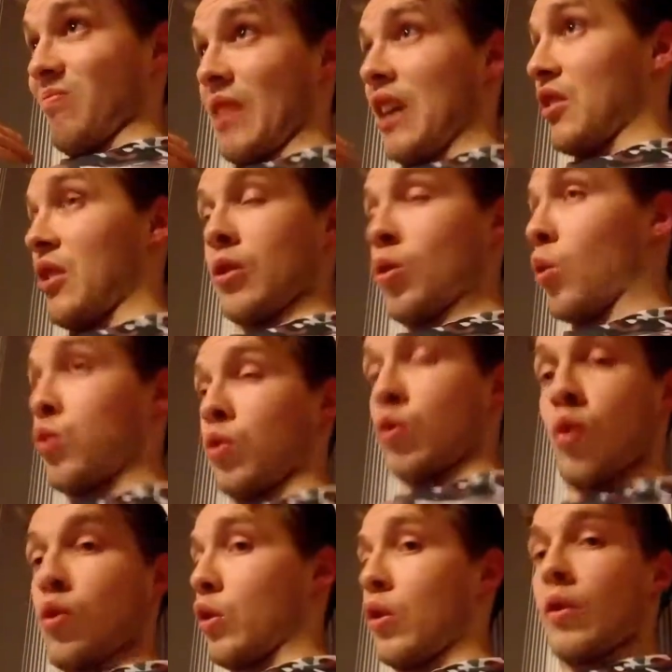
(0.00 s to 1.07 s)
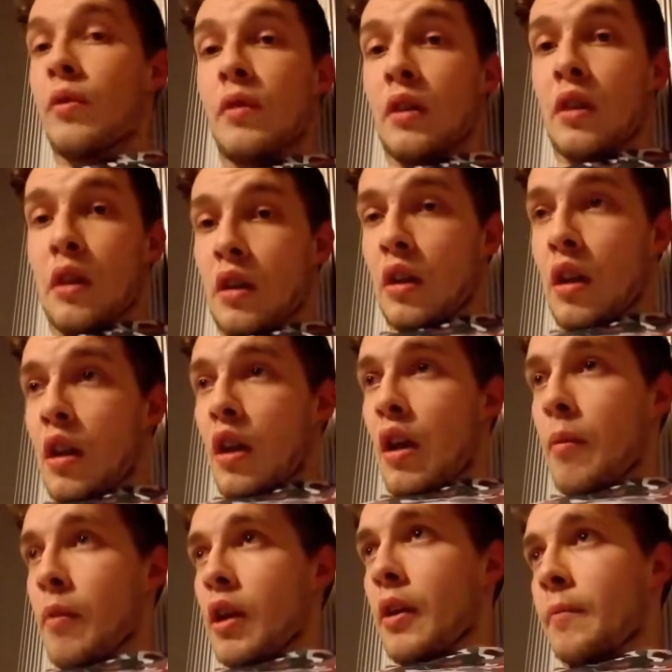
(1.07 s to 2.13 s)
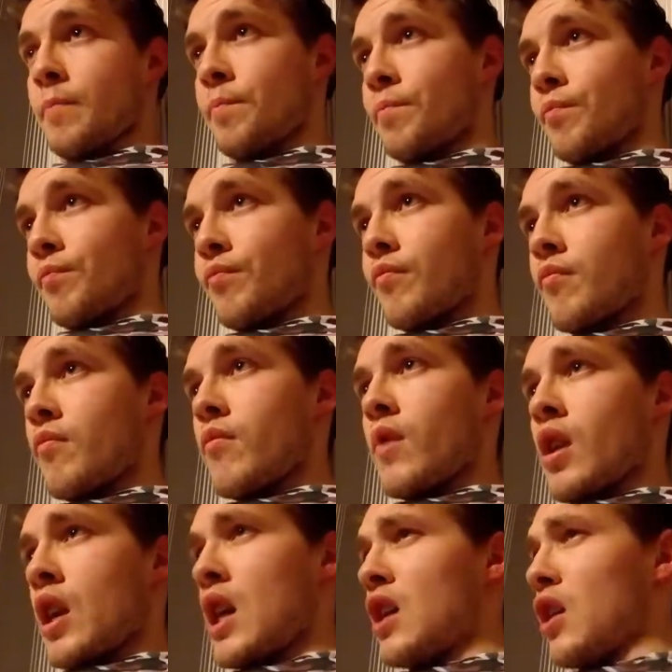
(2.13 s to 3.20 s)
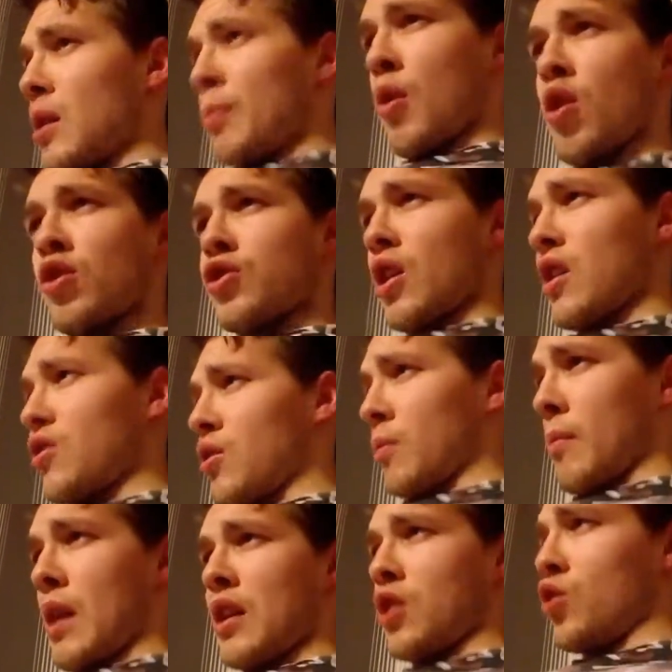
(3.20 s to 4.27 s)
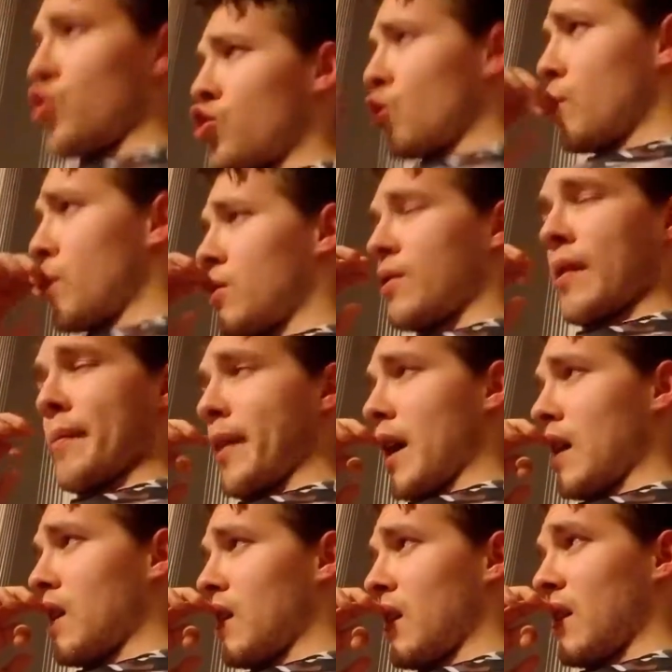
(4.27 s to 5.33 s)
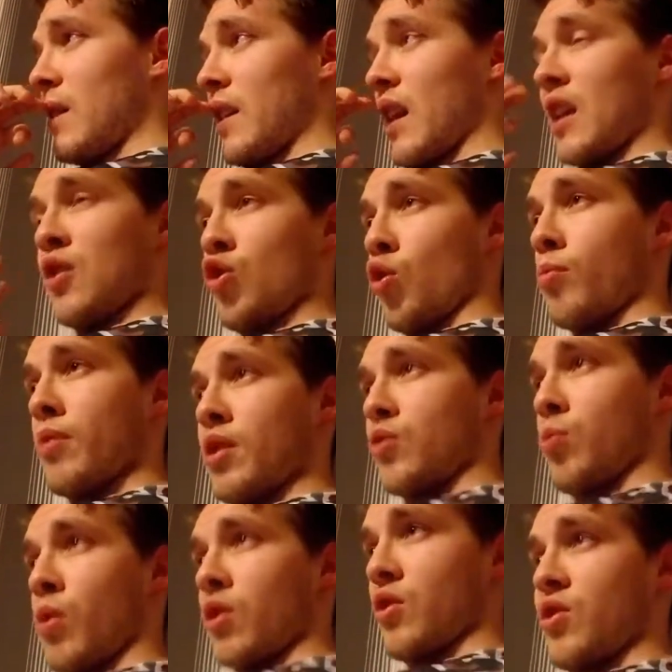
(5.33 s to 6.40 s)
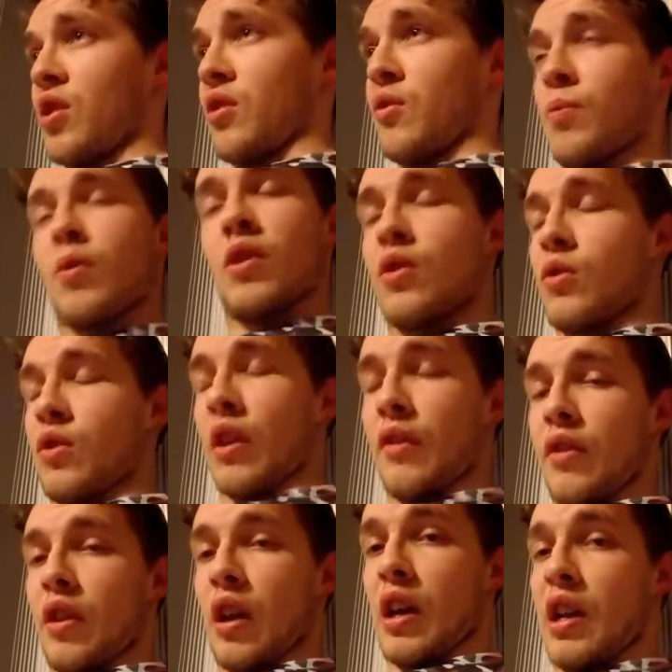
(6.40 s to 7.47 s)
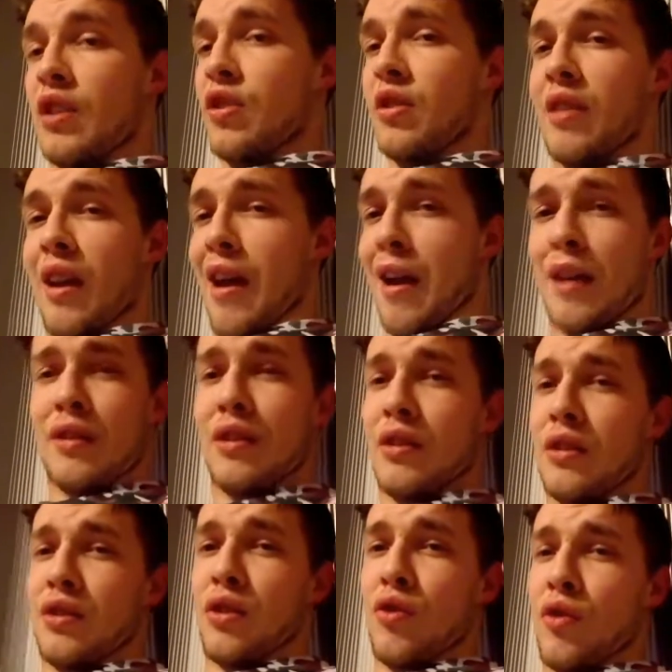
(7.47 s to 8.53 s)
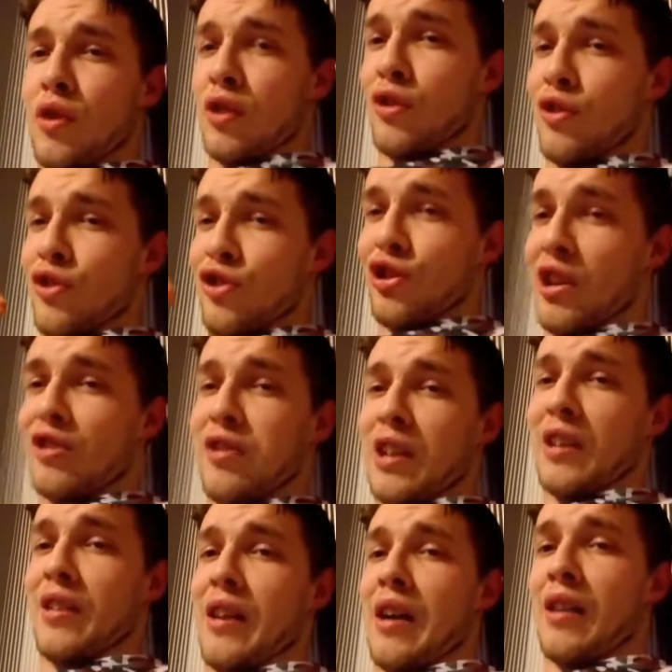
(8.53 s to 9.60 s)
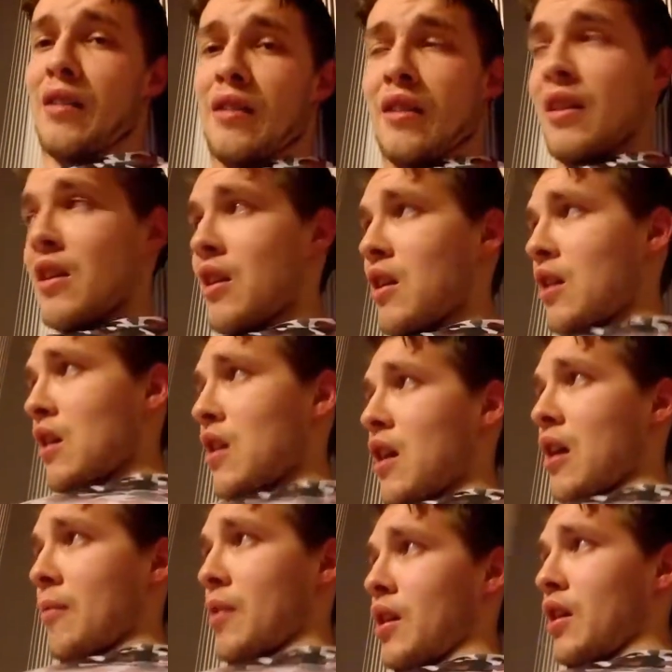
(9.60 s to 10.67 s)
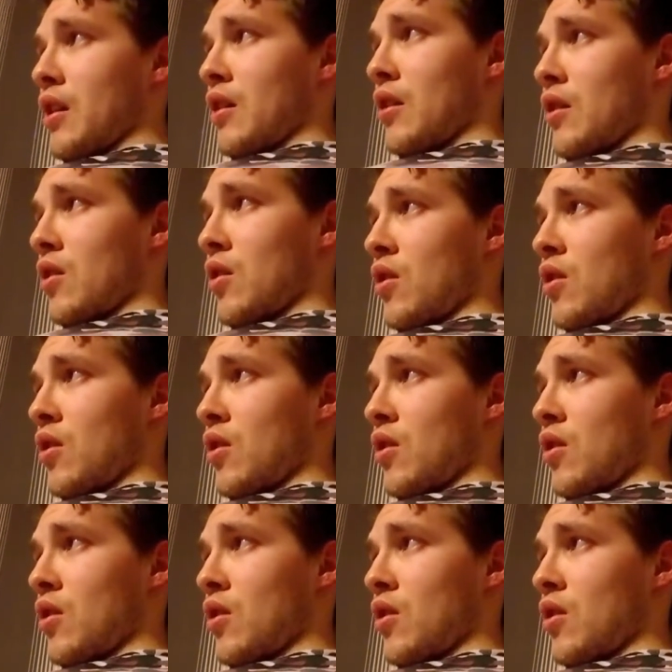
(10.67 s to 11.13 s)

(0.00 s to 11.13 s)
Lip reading: that's a total no-no. I mean, he can apologize to many YouTubers. At the end of the day, nobody's wanting to see his videos after that. He just ended his career just like that. I mean,